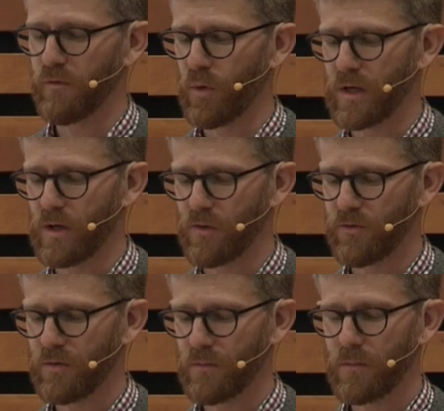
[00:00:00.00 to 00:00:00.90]
or four
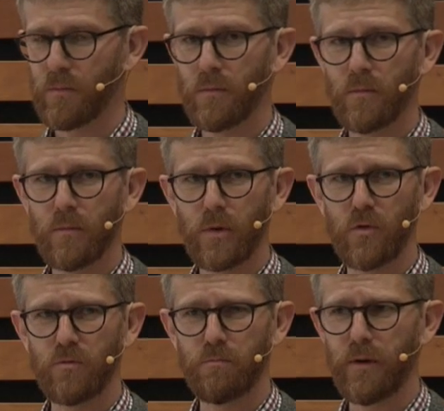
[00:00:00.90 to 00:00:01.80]
years,
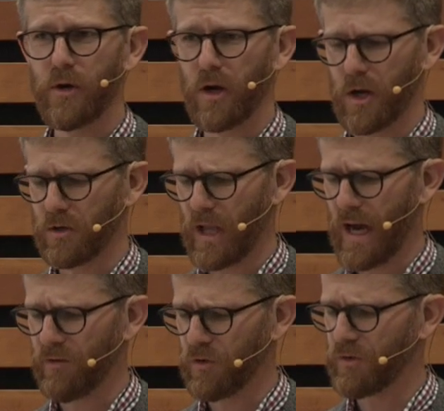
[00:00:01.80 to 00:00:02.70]
whose bearing on our
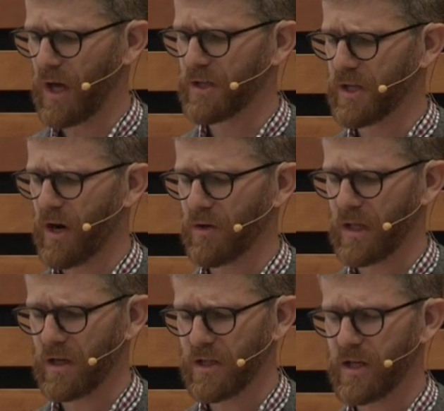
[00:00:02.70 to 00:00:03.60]
lives is not
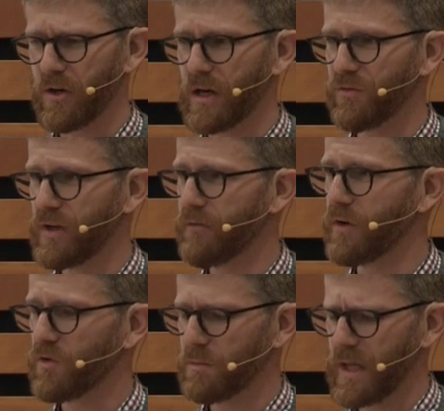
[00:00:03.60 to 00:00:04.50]
entirely clear and is
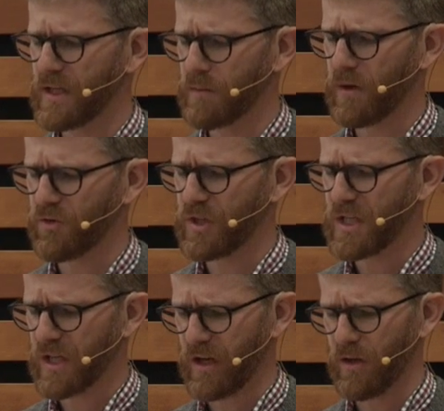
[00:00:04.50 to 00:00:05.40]
never explained in much
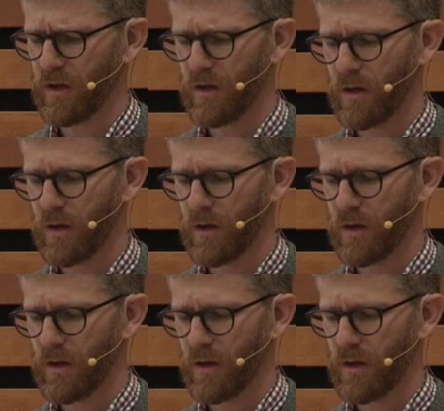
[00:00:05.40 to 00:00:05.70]
detail,